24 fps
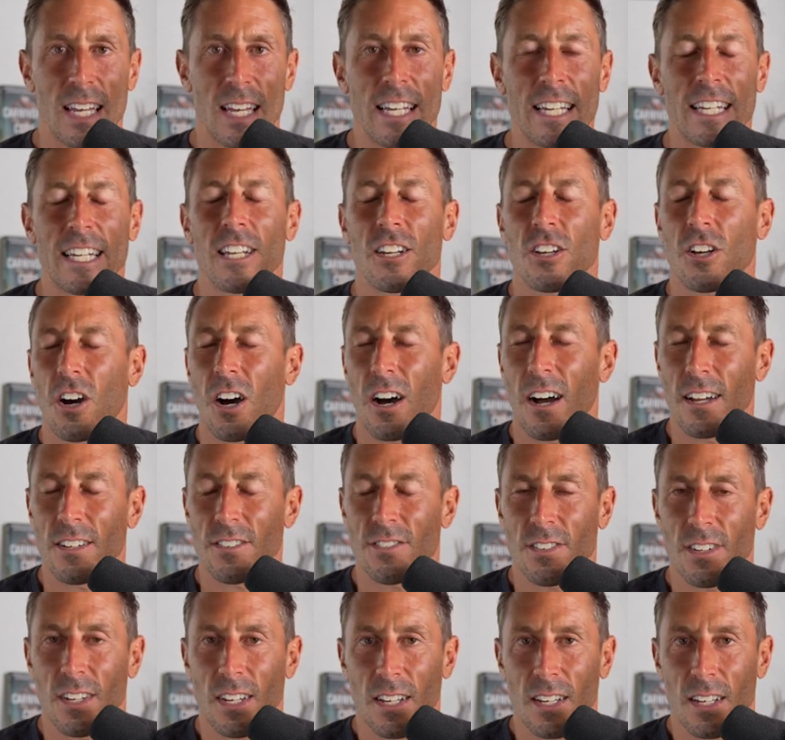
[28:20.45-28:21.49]
It can
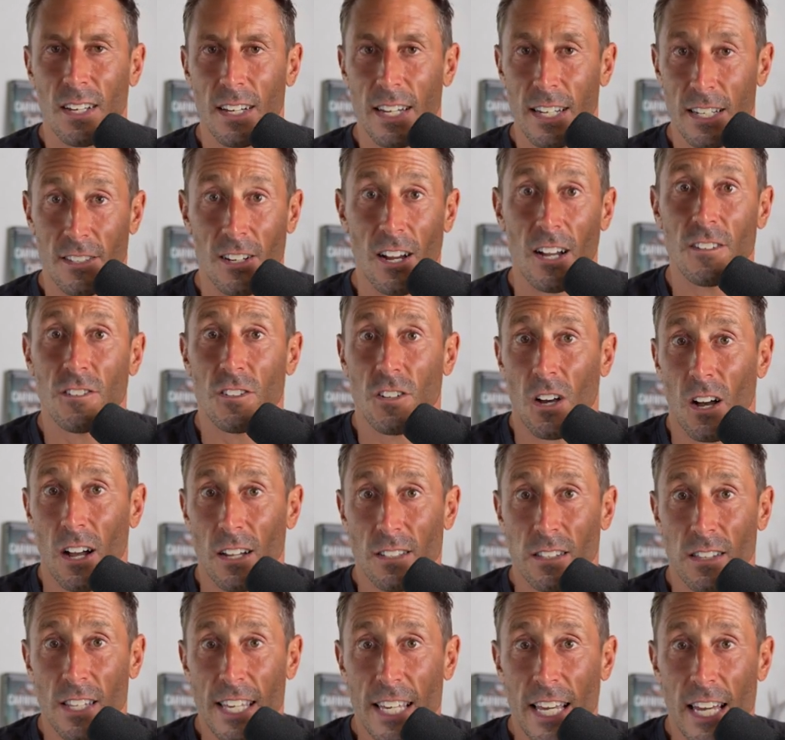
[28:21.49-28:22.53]
cause, it does
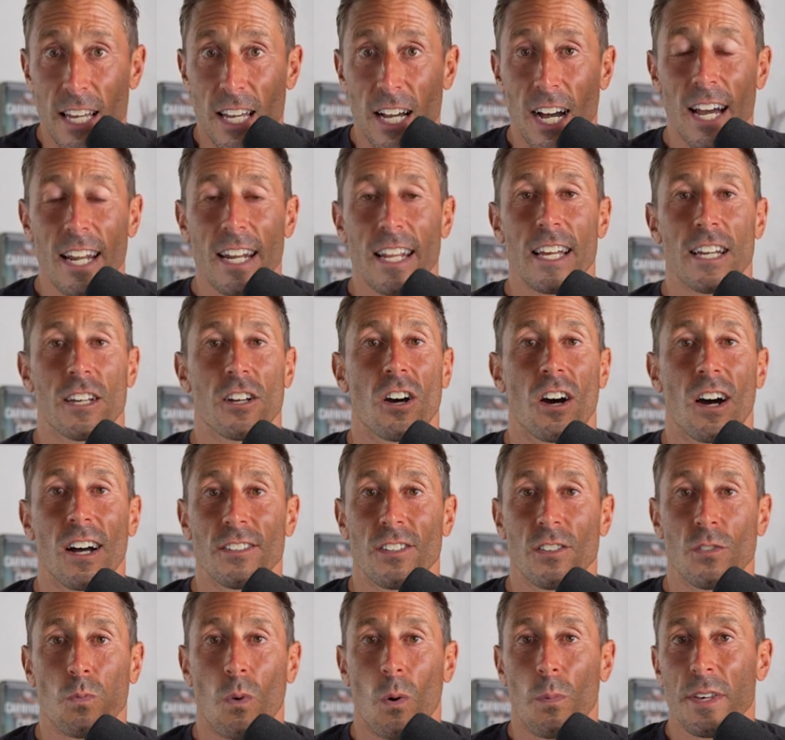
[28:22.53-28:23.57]
cause leaky gut. It
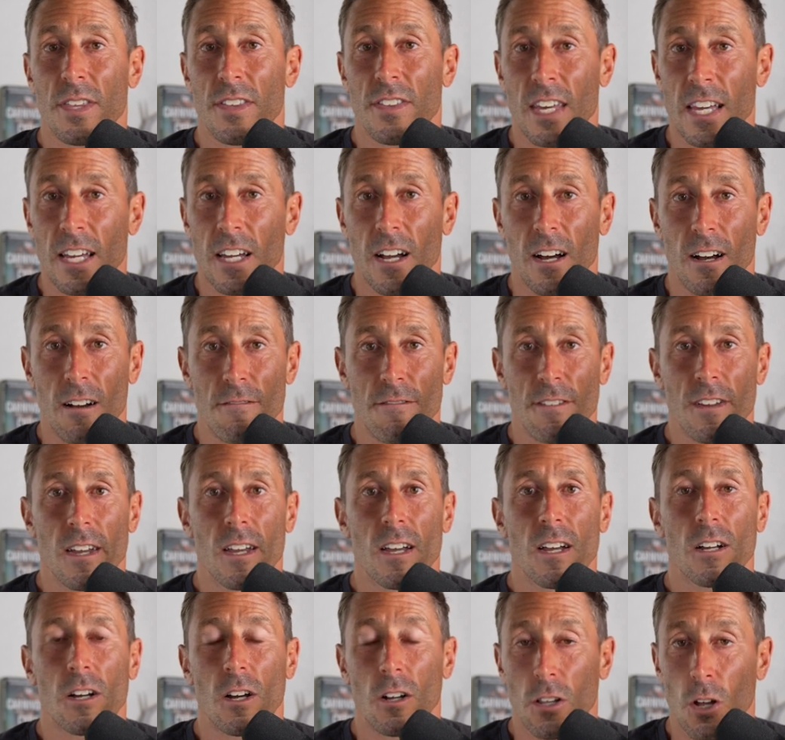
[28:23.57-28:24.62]
causes what we think of
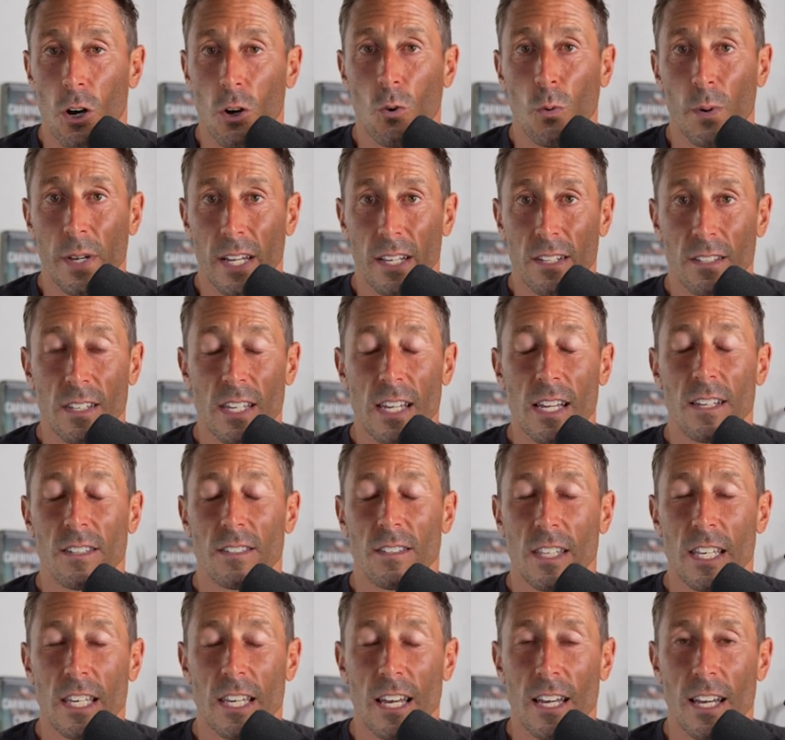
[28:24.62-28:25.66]
colloquially
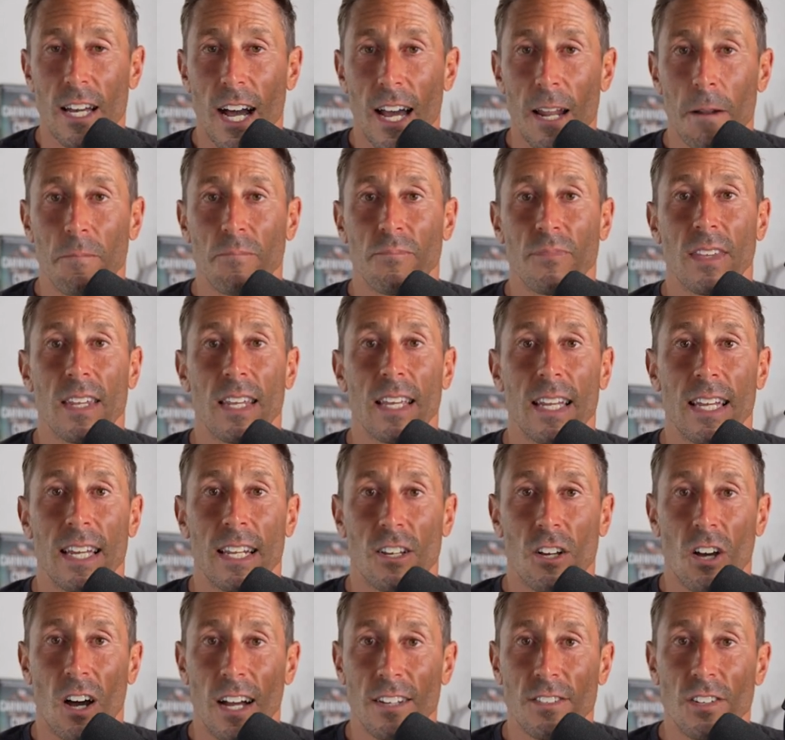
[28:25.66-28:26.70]
as leaky gut.
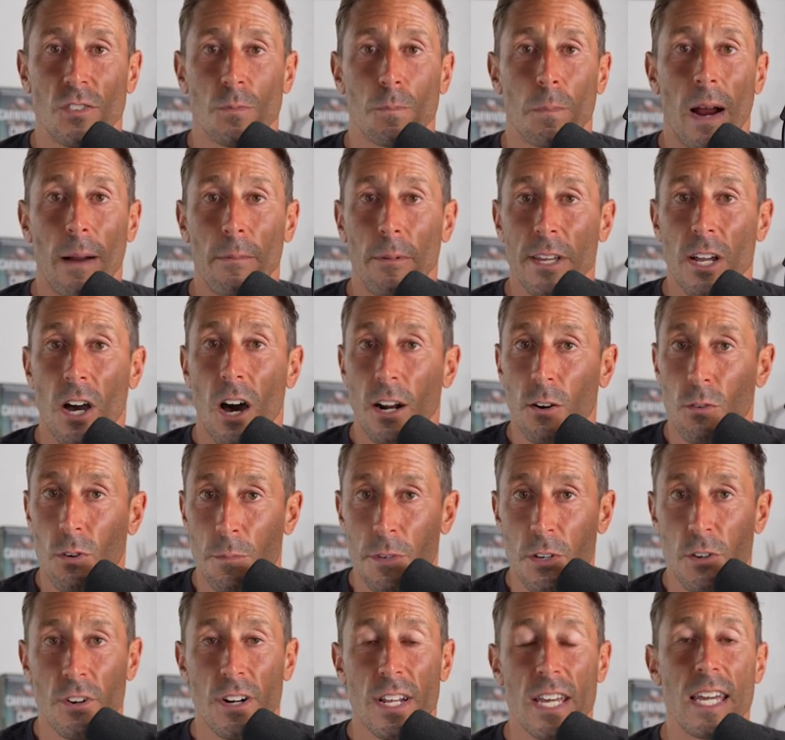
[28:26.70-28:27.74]
It causes probably
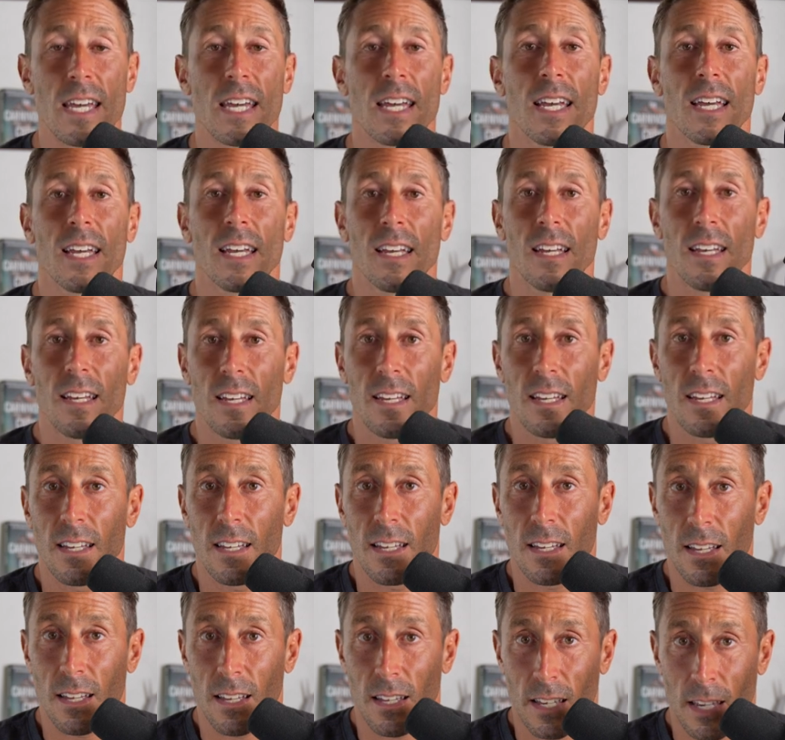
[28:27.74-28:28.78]
autoimmunity,
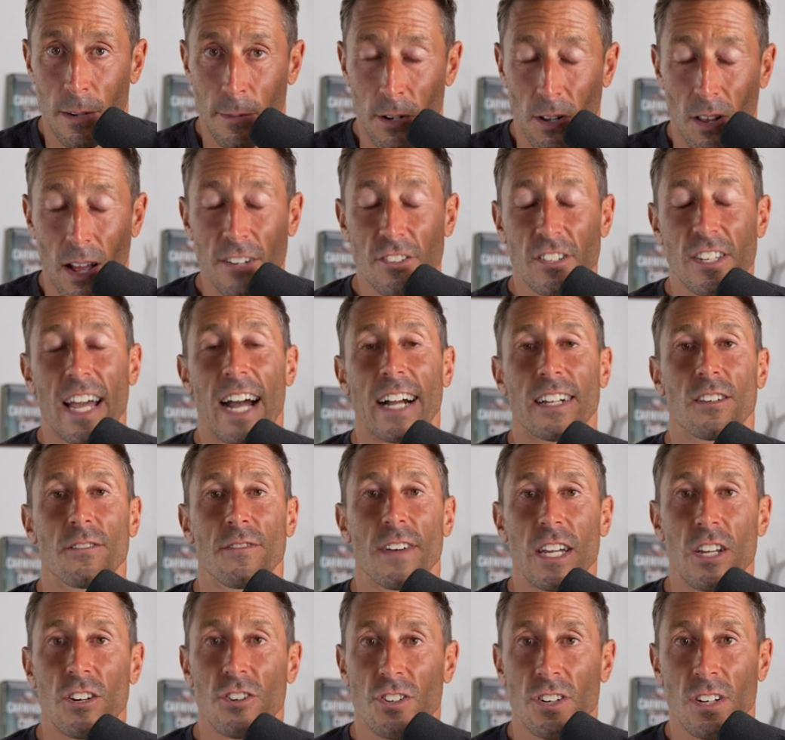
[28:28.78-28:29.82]
immunologic
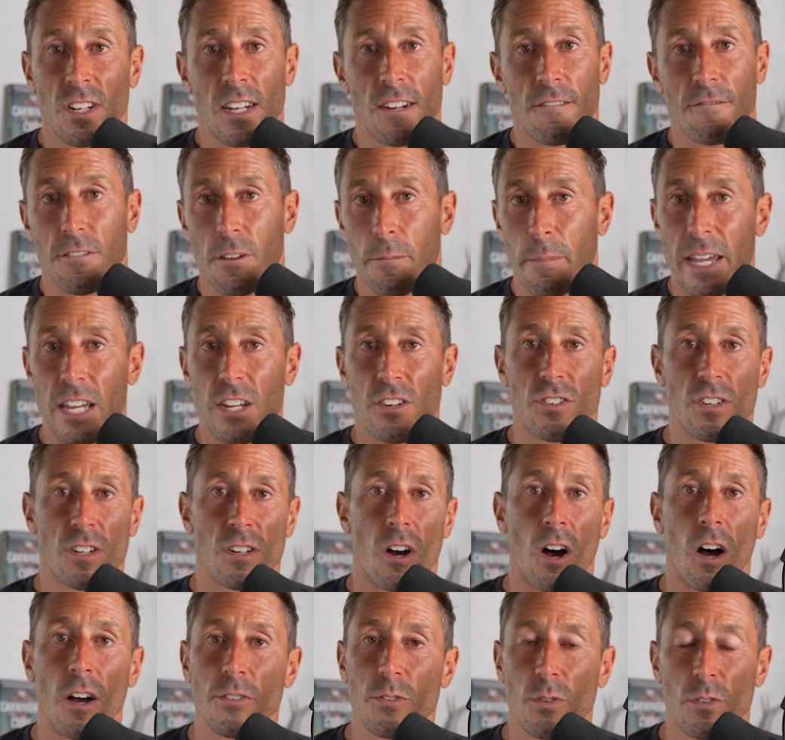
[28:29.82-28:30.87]
activation, inflammation,
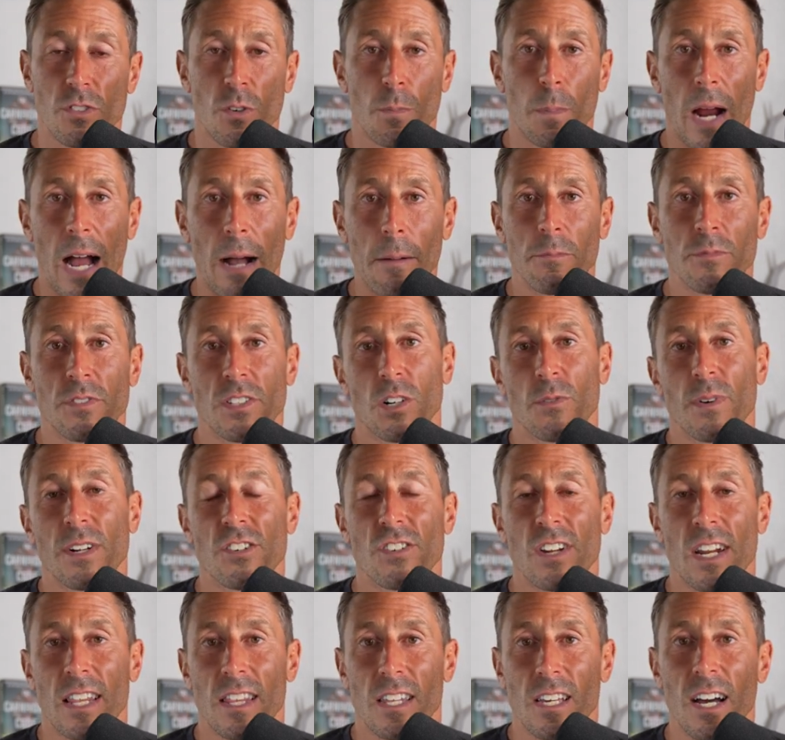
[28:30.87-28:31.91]
all sorts of problems that
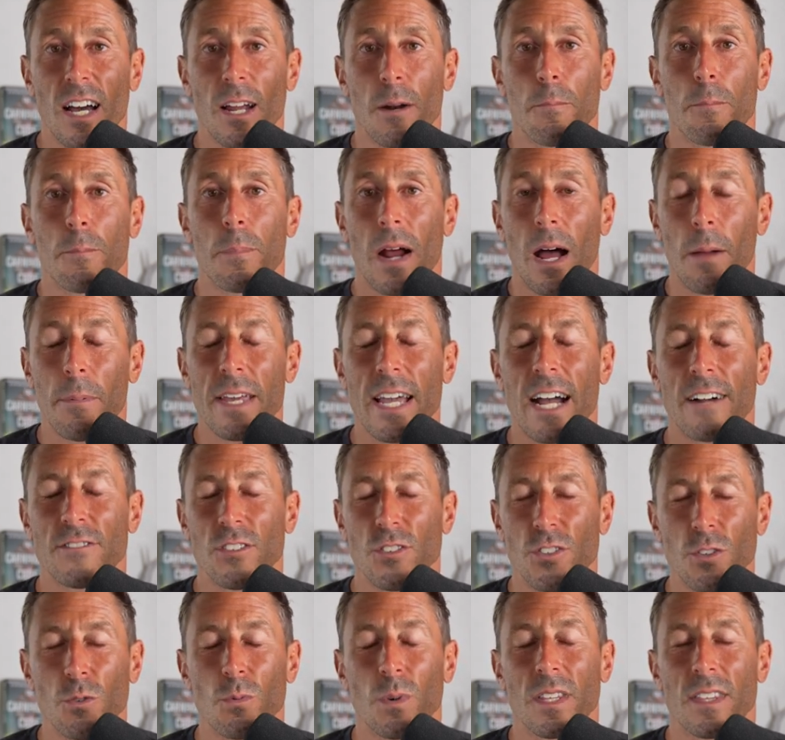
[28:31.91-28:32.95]
originate in the gut probably have
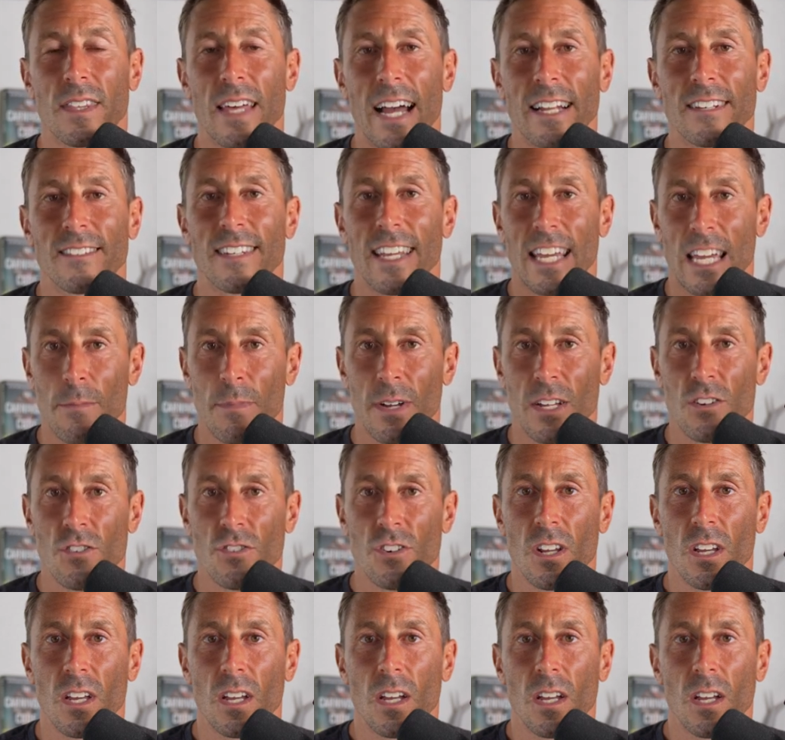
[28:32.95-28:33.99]
to do with that
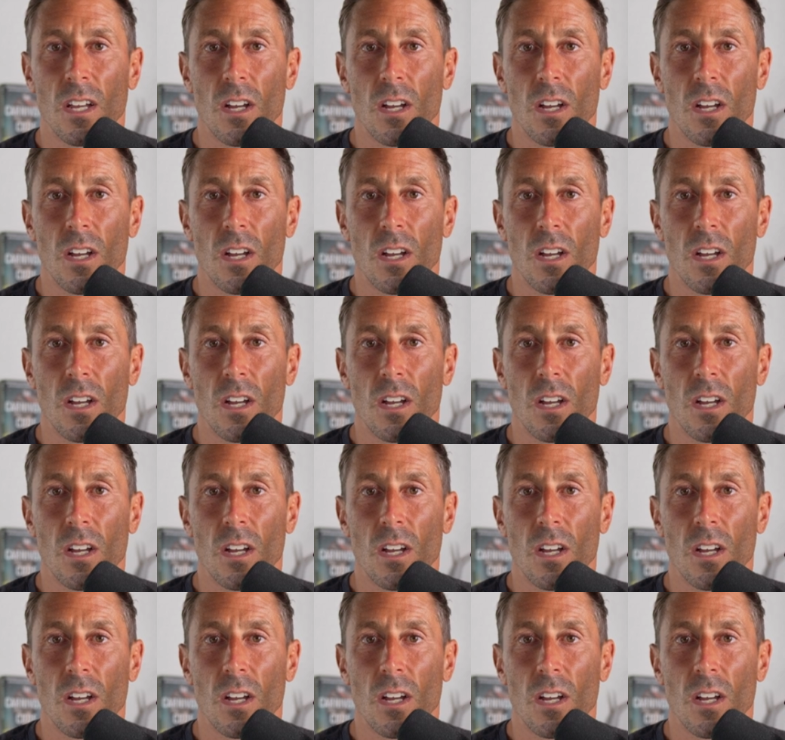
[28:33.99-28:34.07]
damage